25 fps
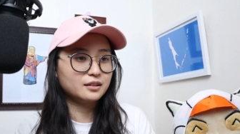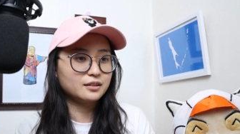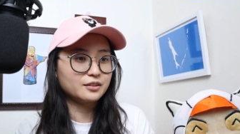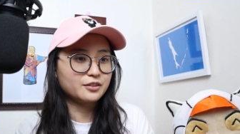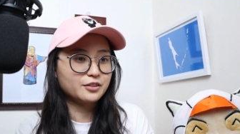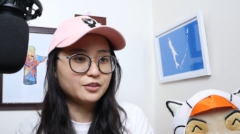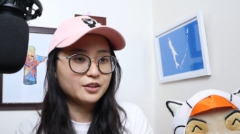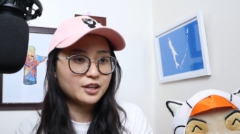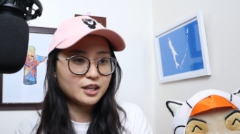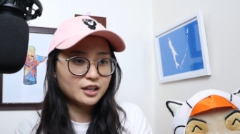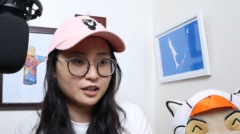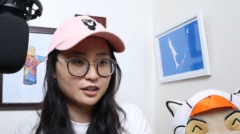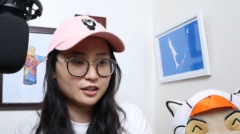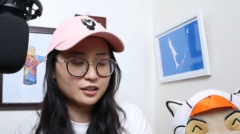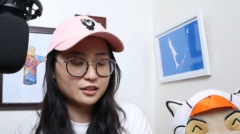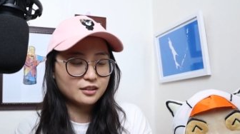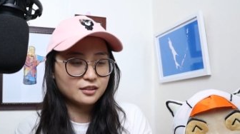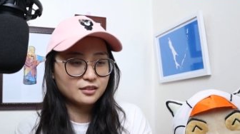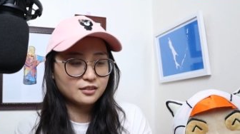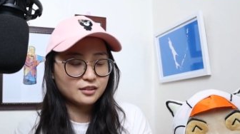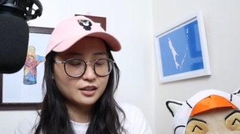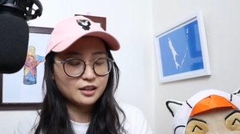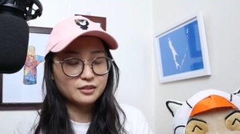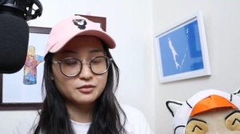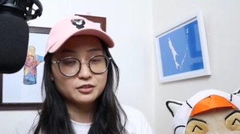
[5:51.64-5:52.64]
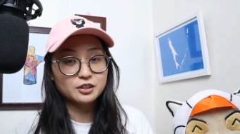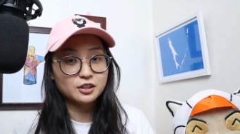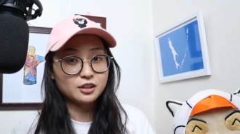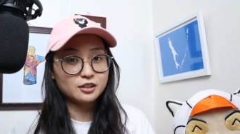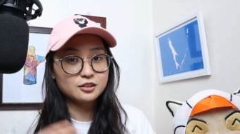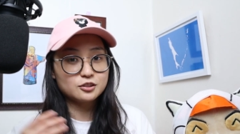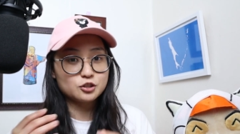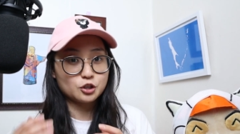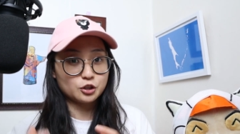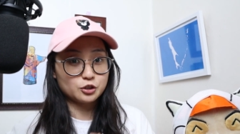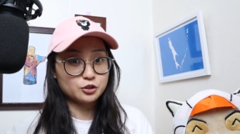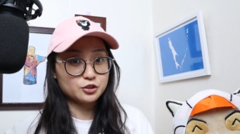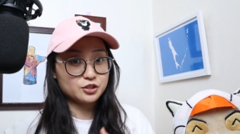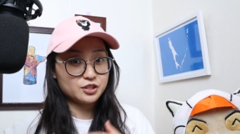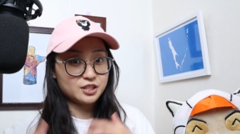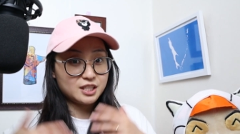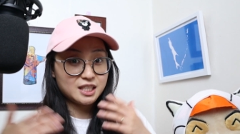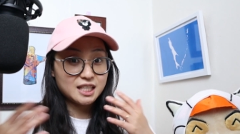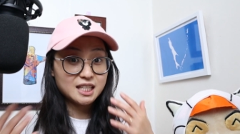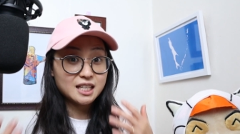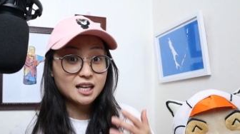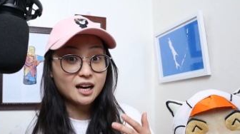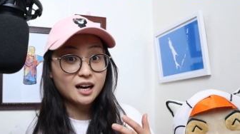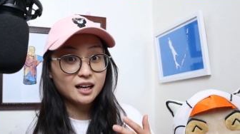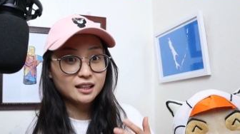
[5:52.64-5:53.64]
there everything turns
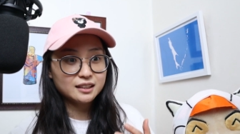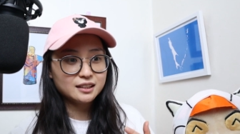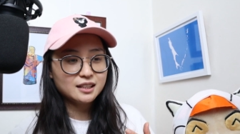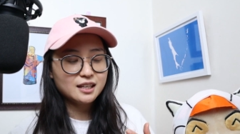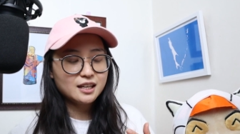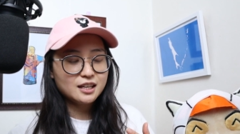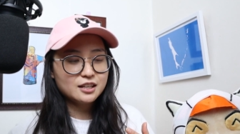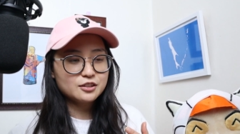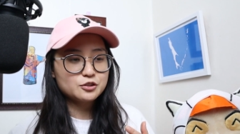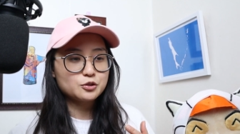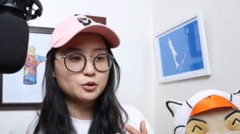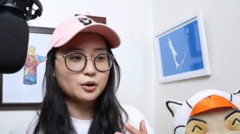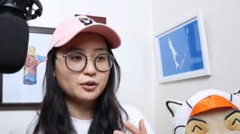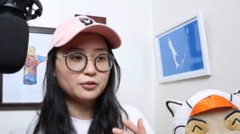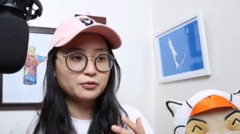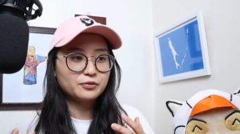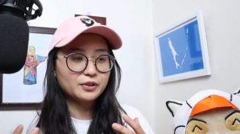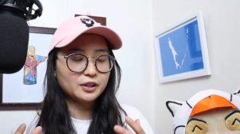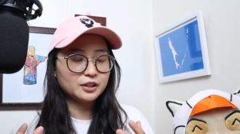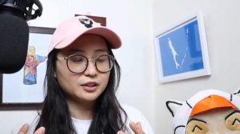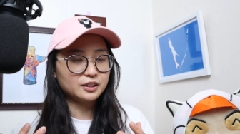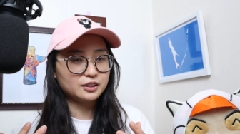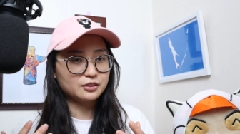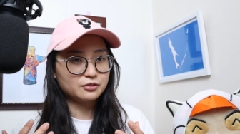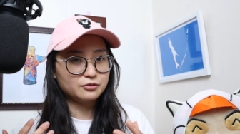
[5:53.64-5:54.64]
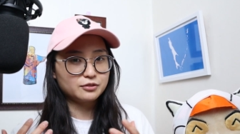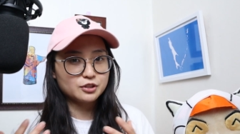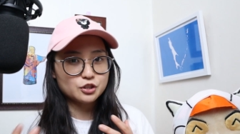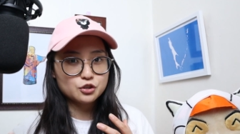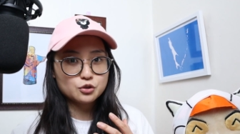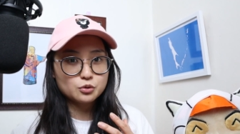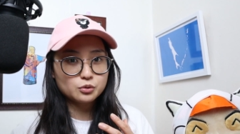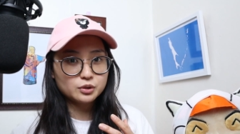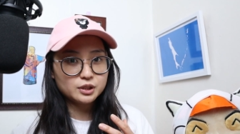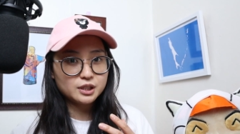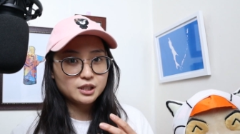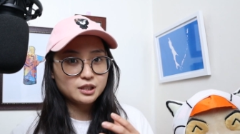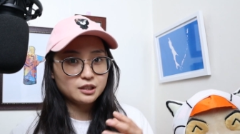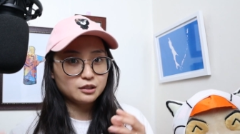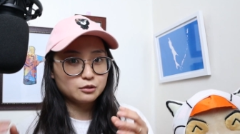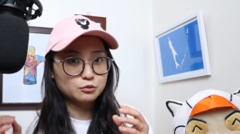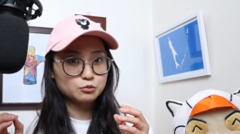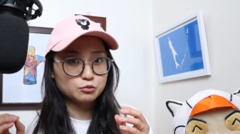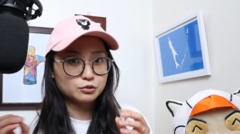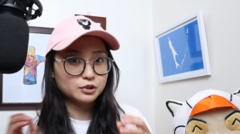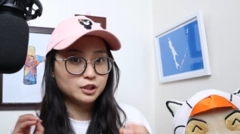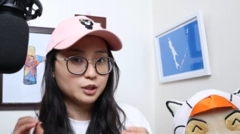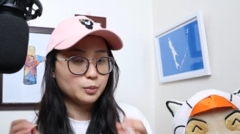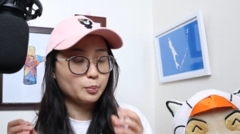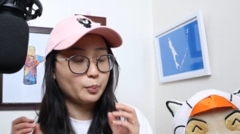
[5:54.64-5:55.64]
neon. So I felt like visually it
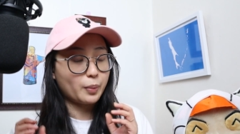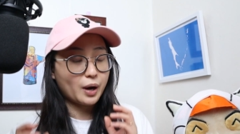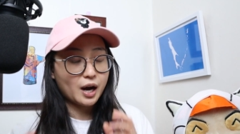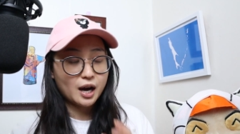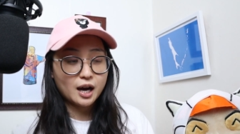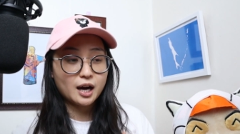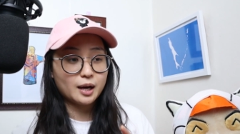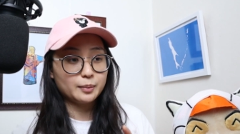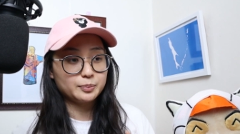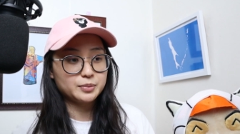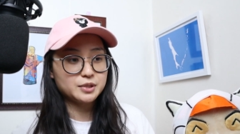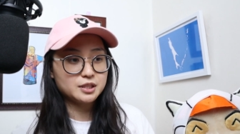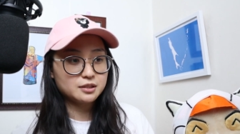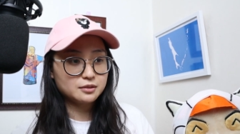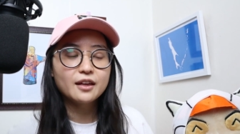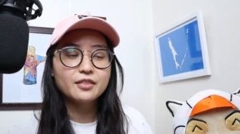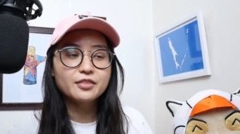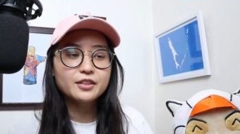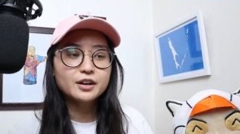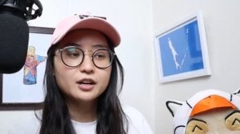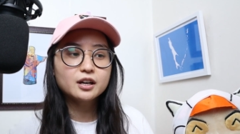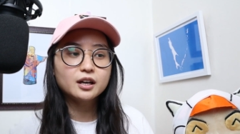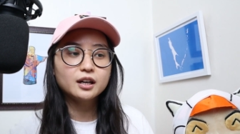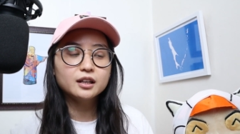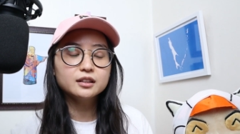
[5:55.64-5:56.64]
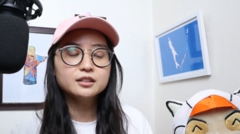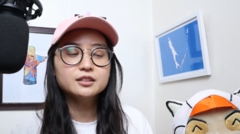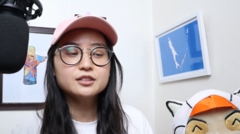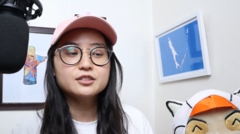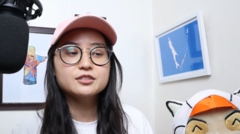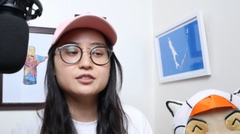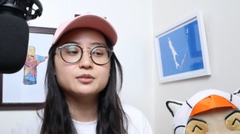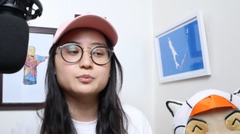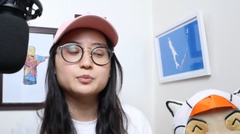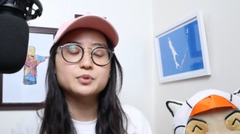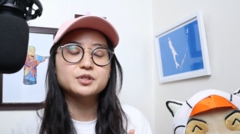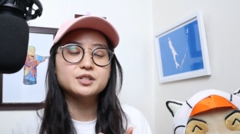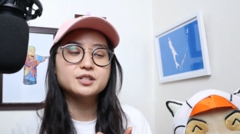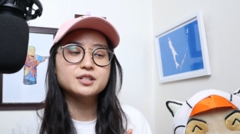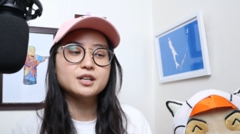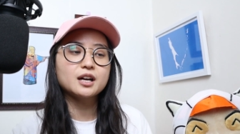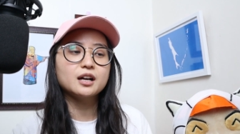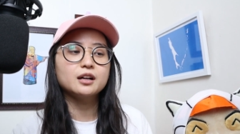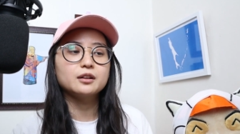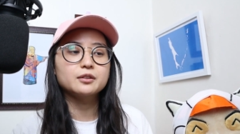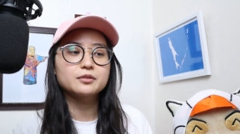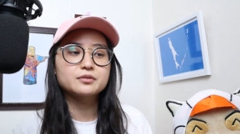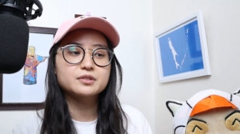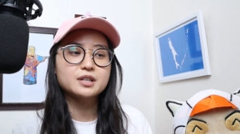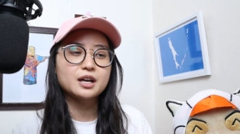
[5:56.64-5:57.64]
really popped. And the colors
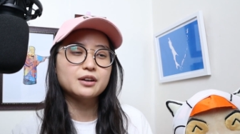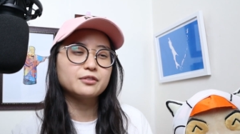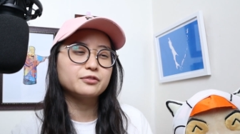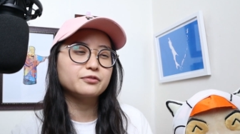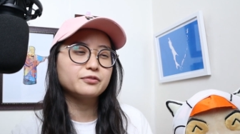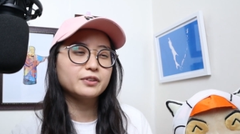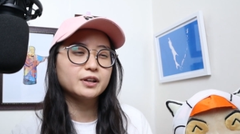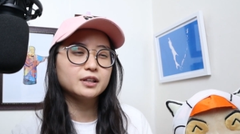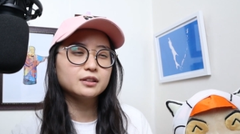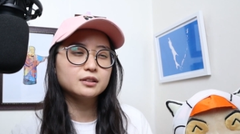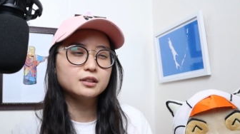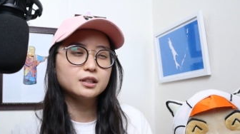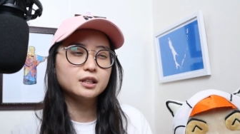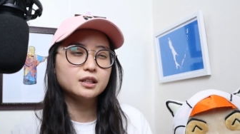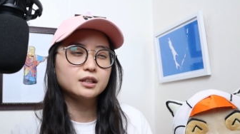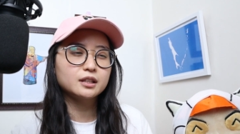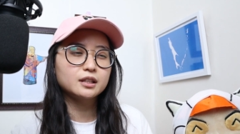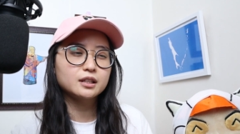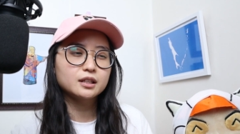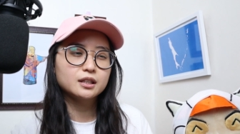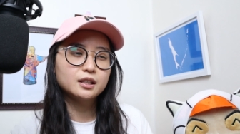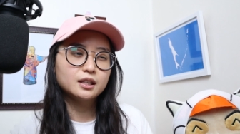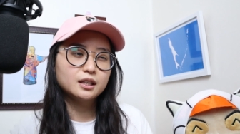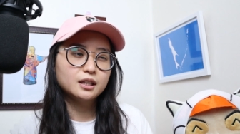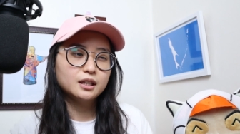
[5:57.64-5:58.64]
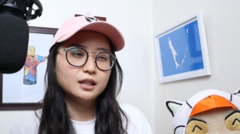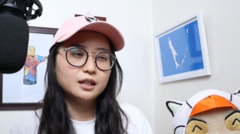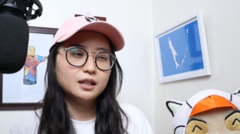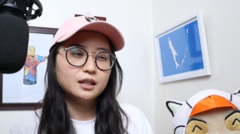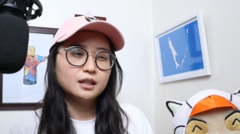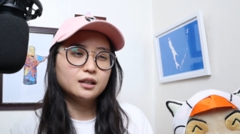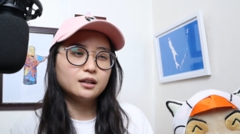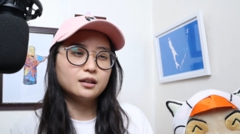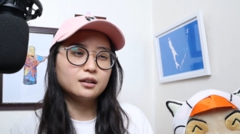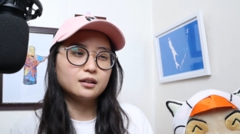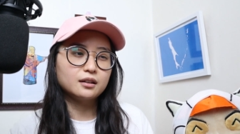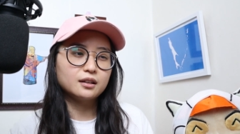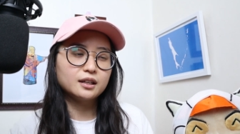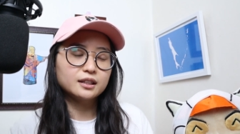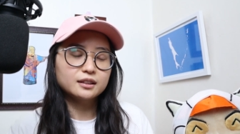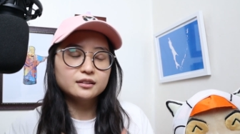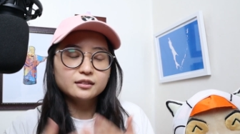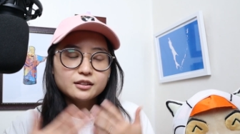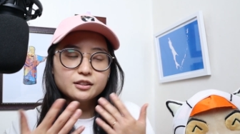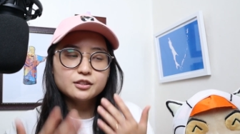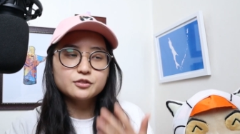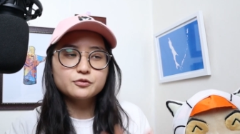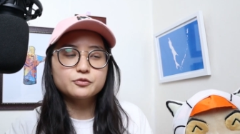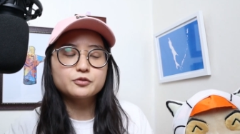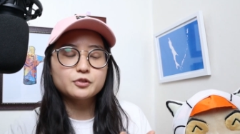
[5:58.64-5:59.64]
themselves, I felt like, at
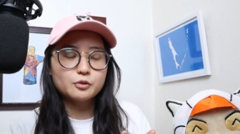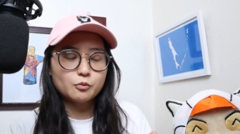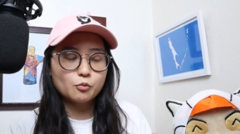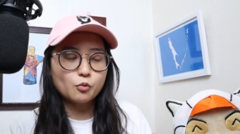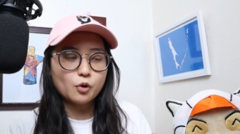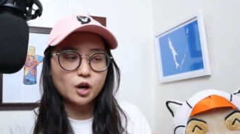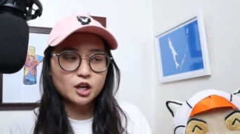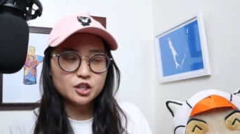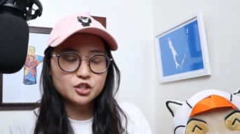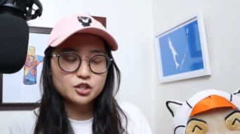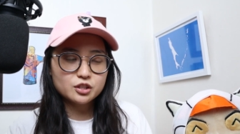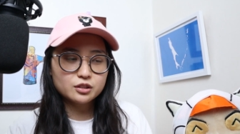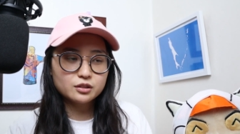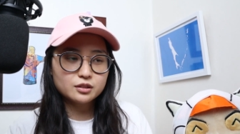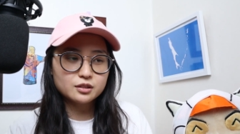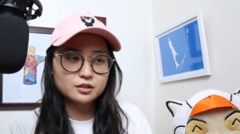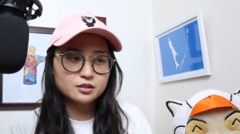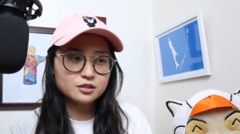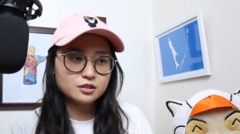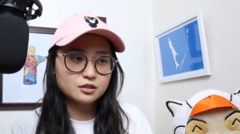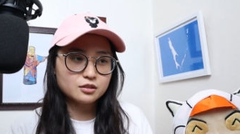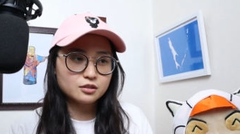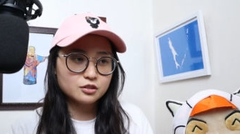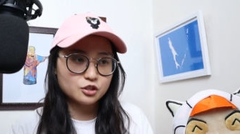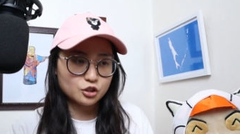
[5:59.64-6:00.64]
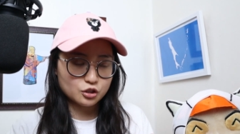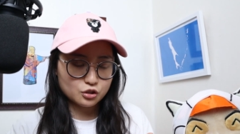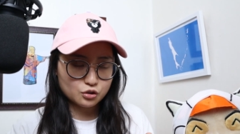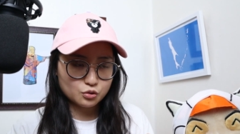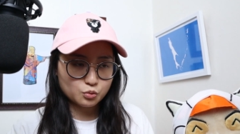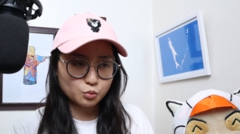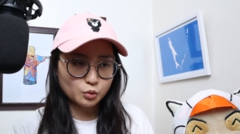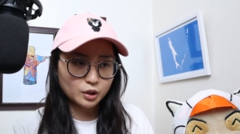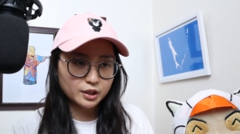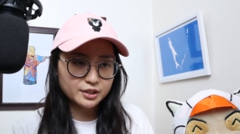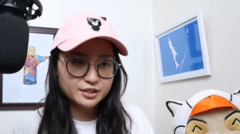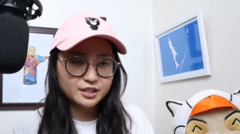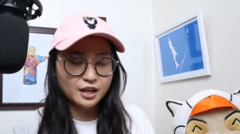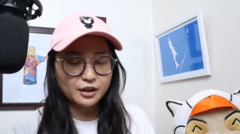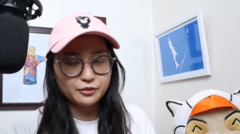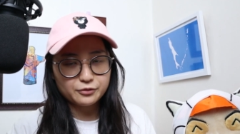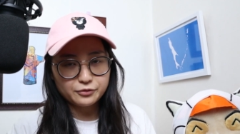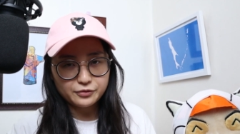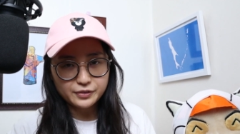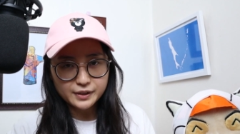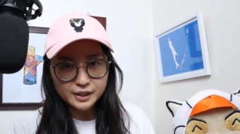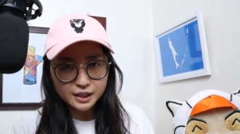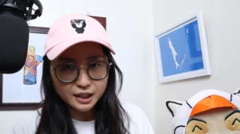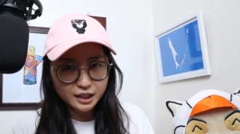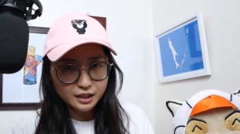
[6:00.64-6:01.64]
least from watching this just once, I
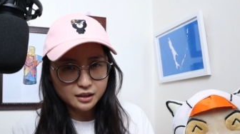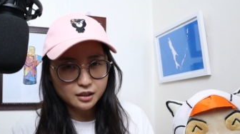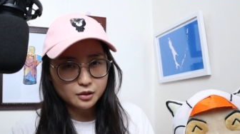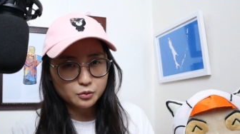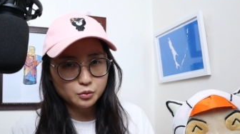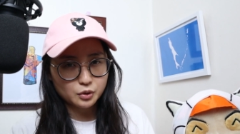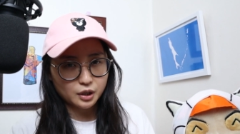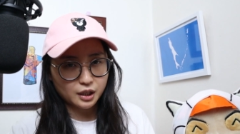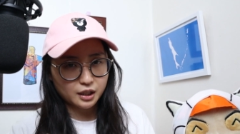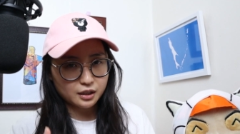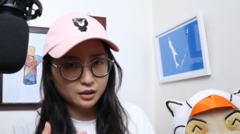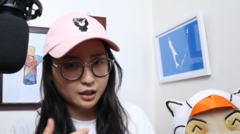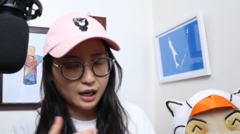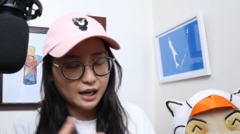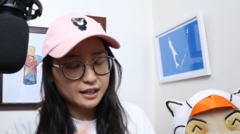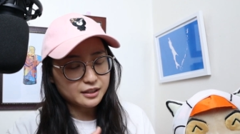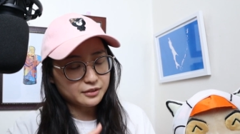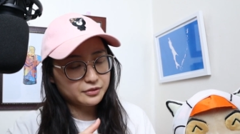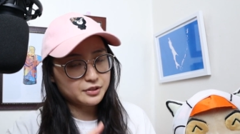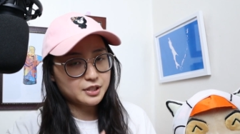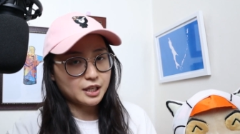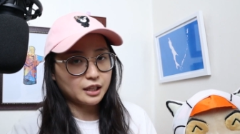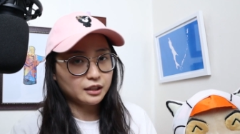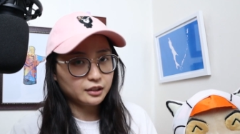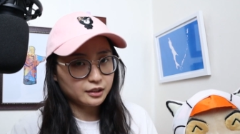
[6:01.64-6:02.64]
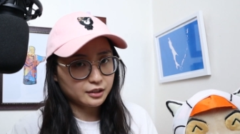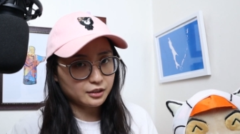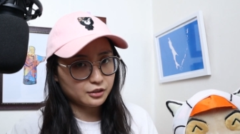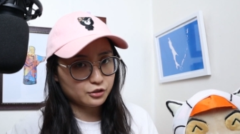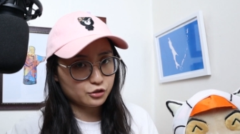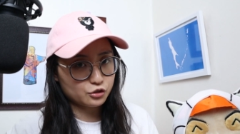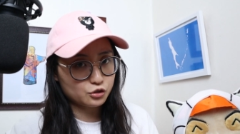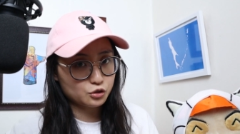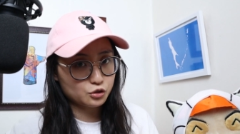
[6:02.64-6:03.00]
feel like they were kind of telling a